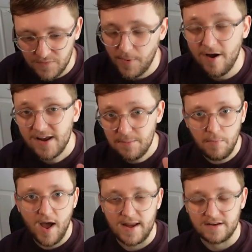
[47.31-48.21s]
Bearing in
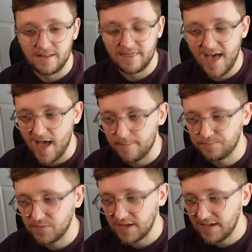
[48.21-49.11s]
mind that
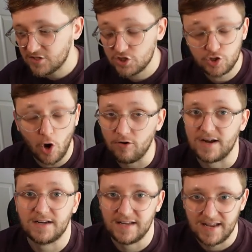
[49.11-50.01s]

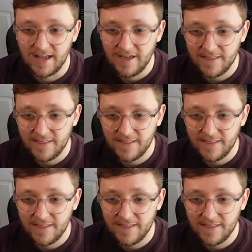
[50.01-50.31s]
historically,